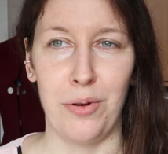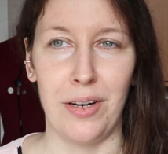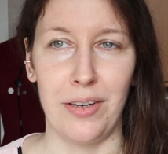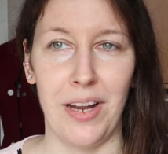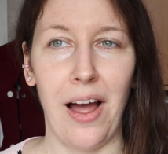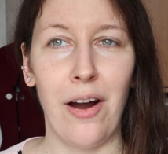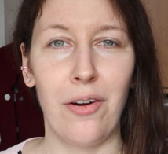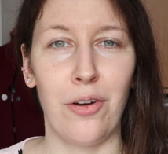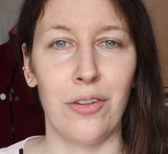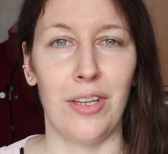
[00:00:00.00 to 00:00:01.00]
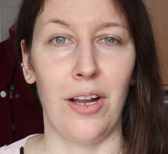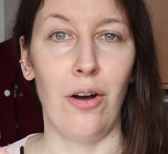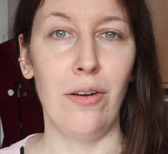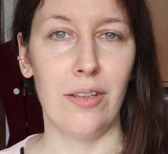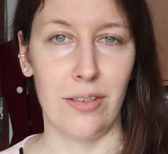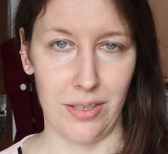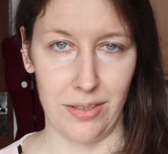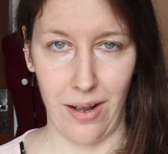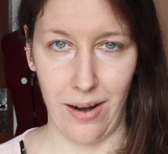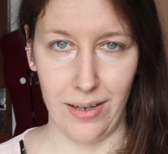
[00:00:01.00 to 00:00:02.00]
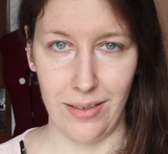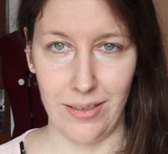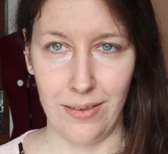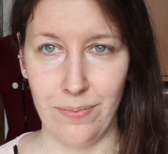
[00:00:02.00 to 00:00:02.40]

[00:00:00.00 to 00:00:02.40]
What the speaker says: we are now on the other side.